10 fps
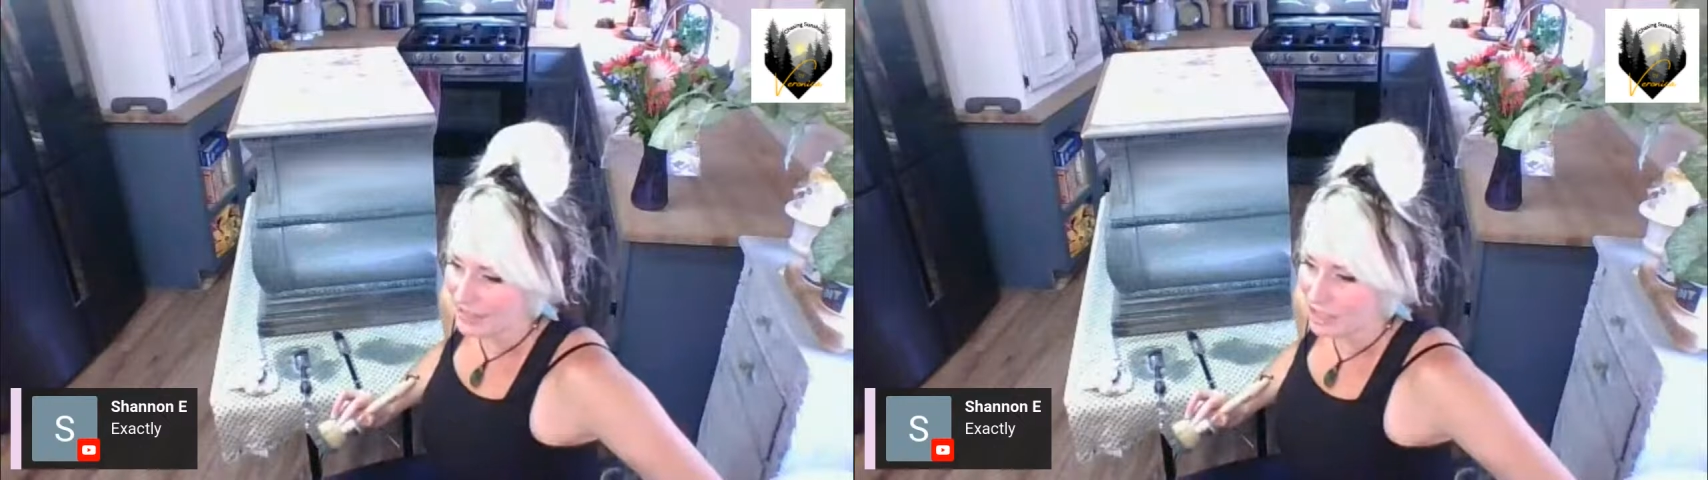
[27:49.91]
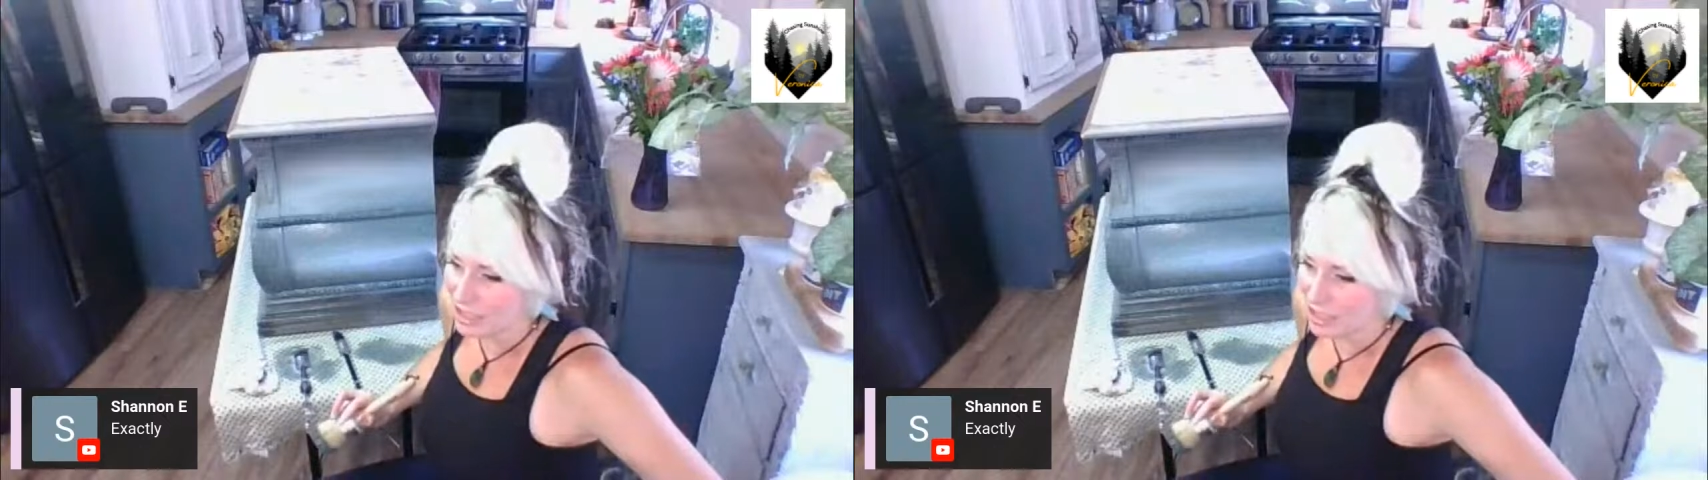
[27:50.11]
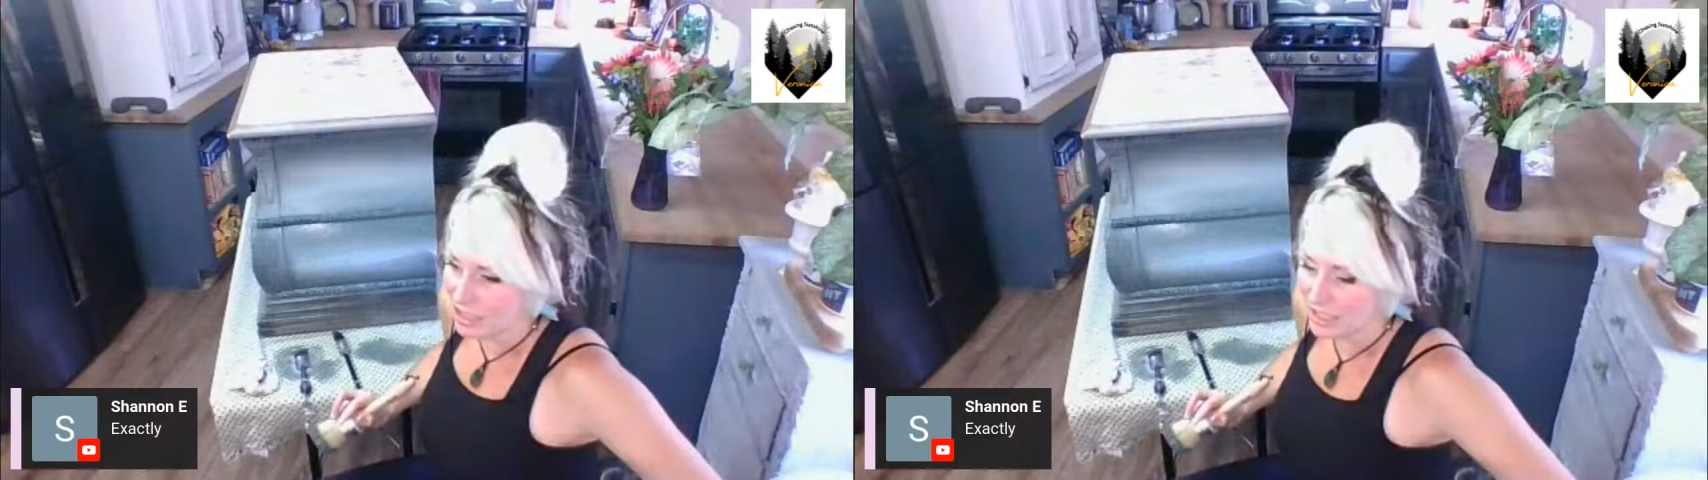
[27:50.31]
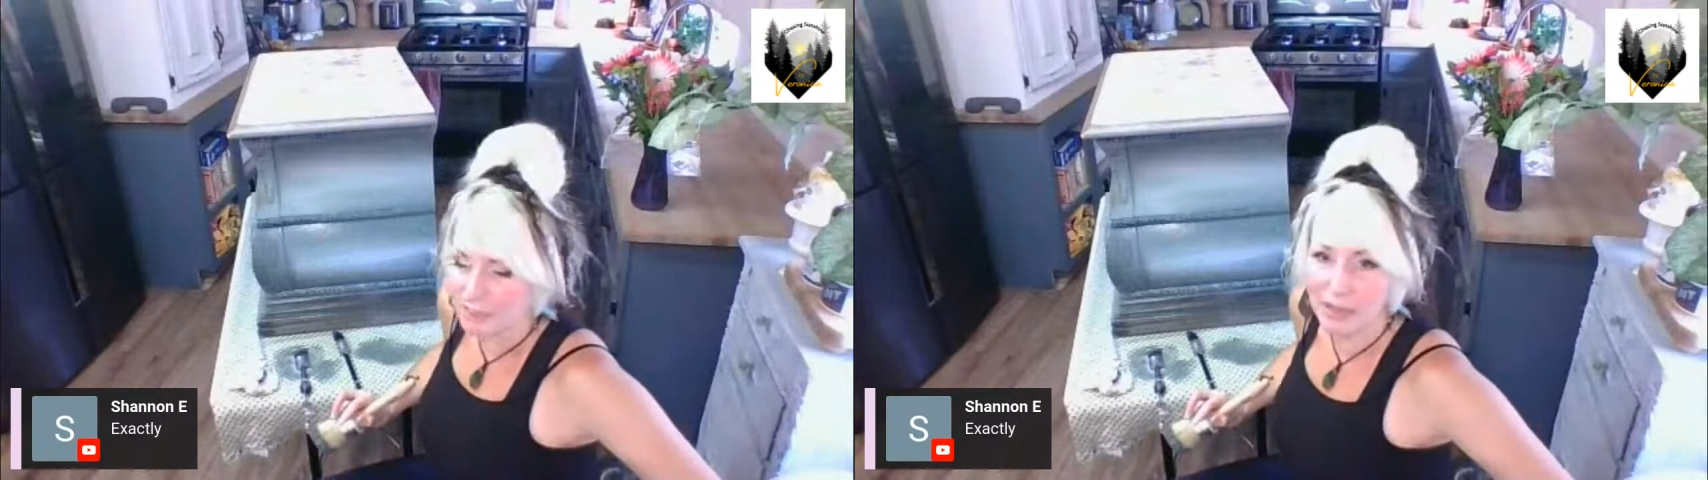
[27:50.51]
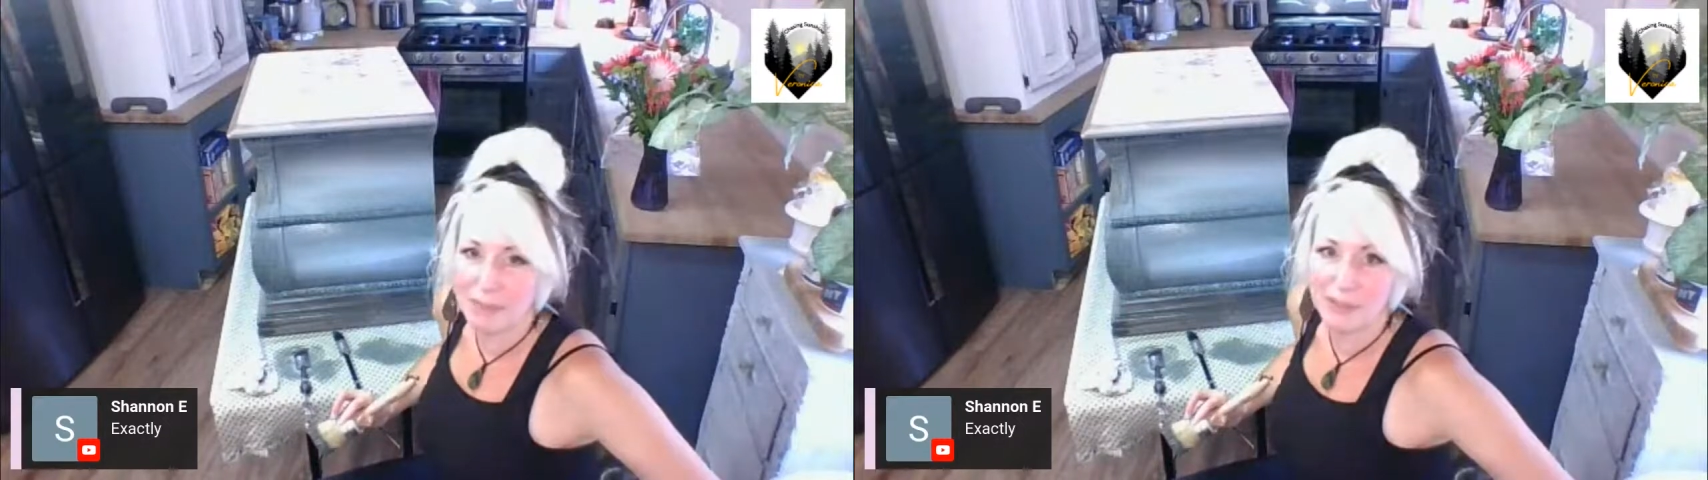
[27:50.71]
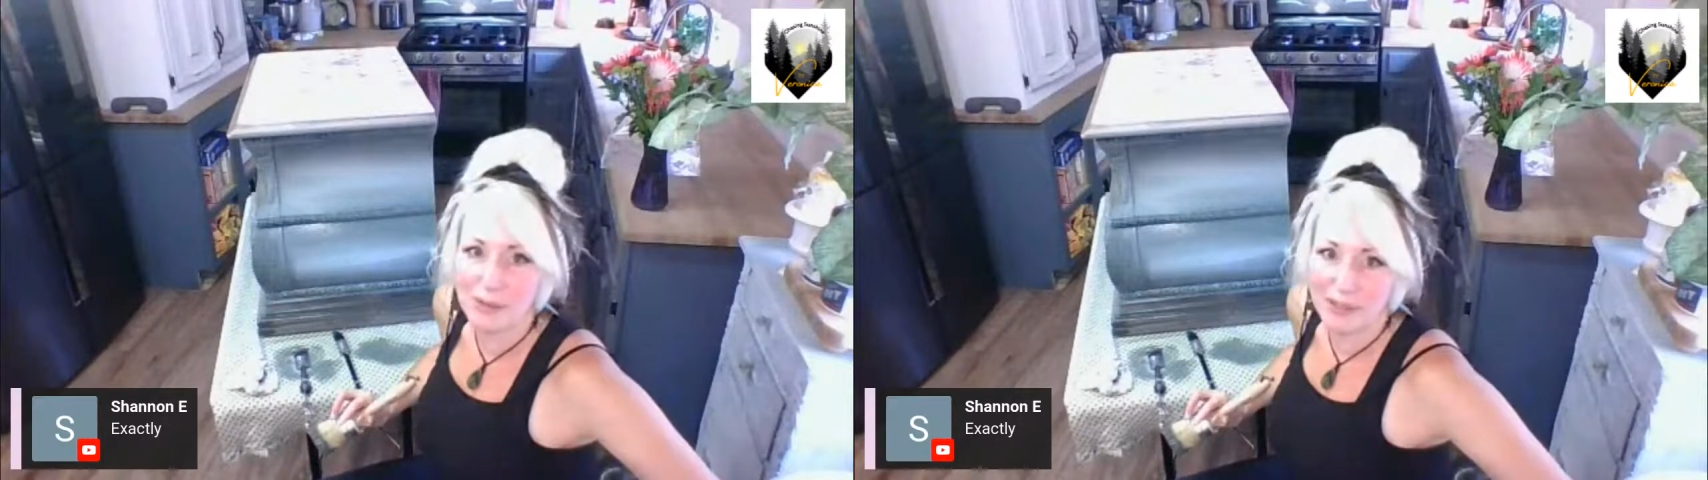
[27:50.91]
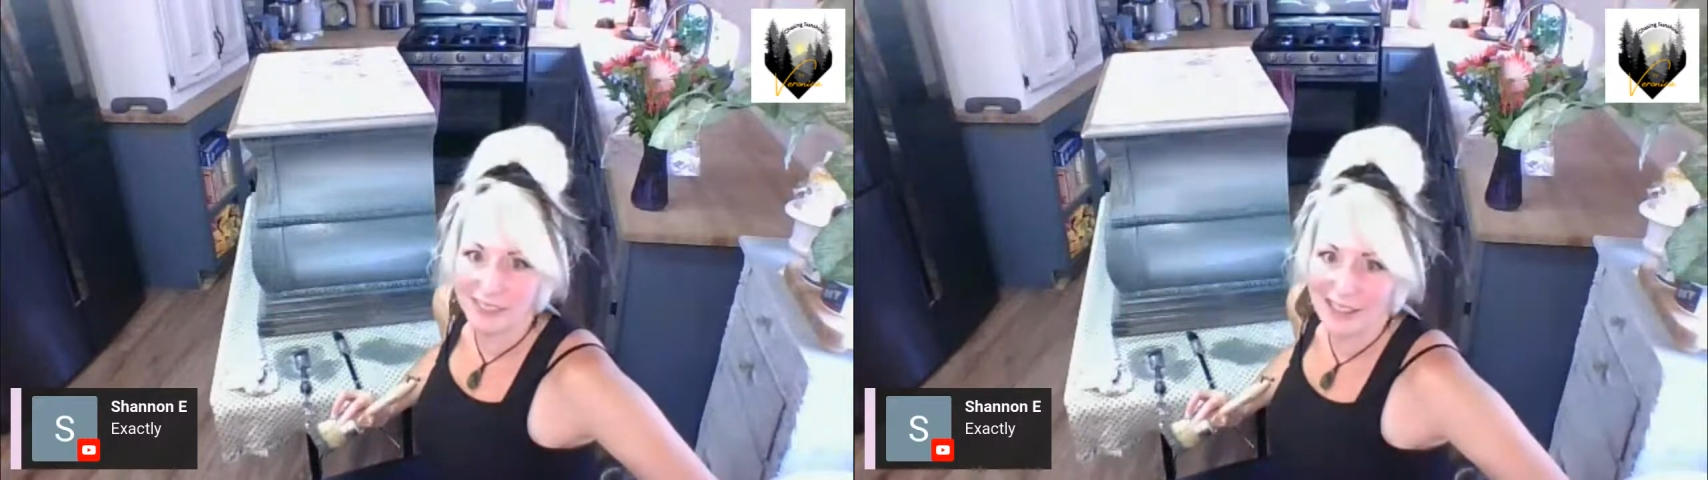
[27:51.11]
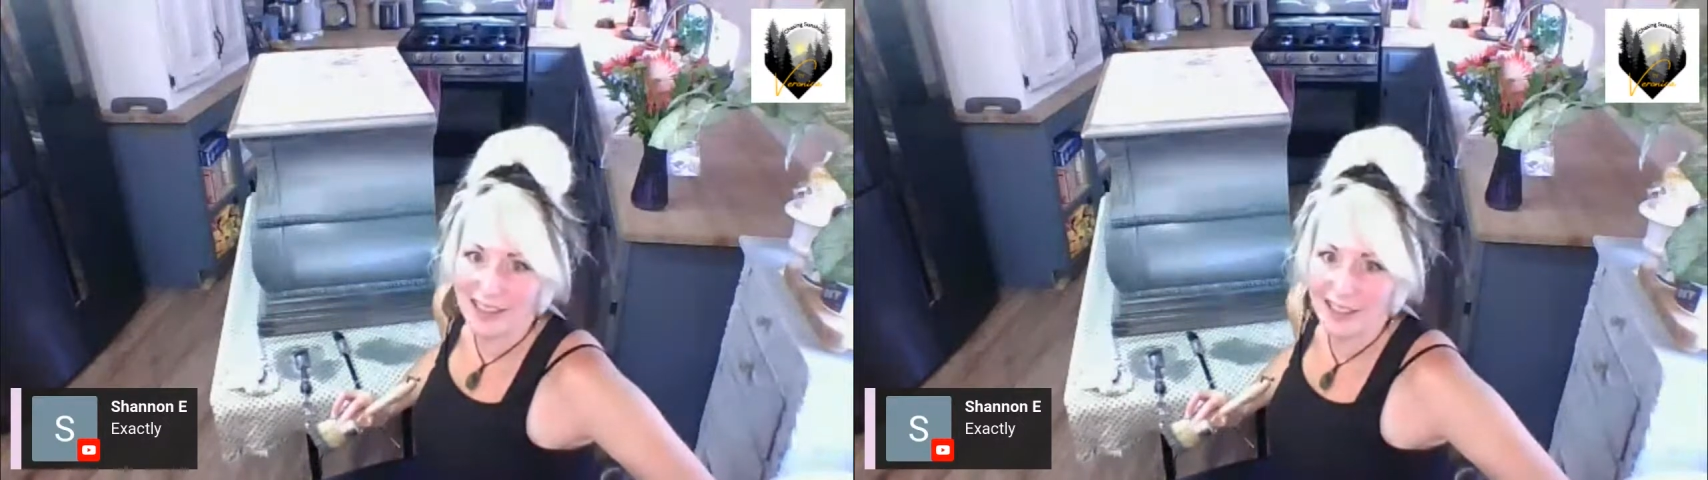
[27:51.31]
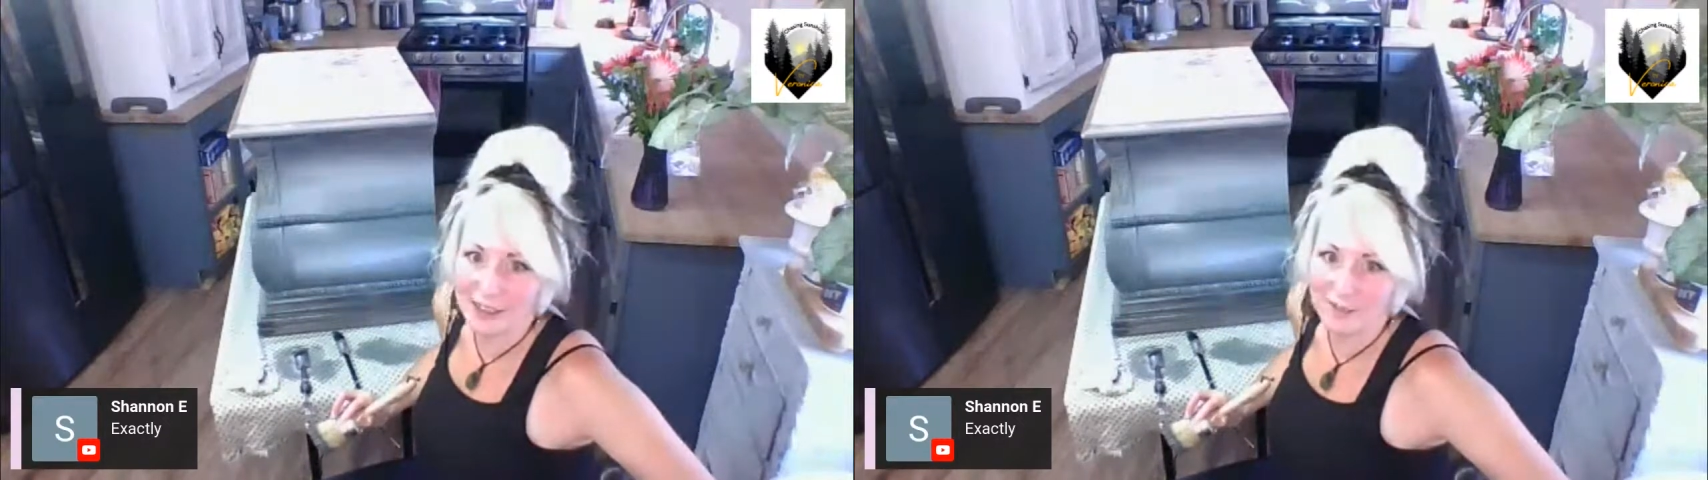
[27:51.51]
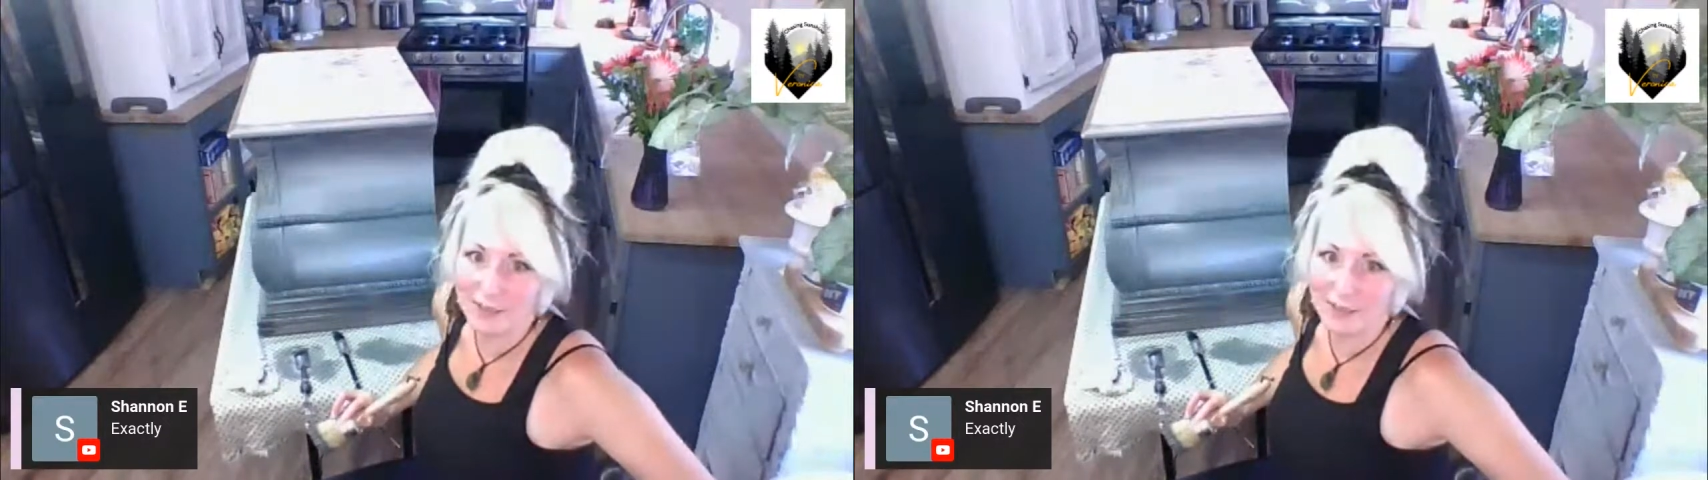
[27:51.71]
she might be going live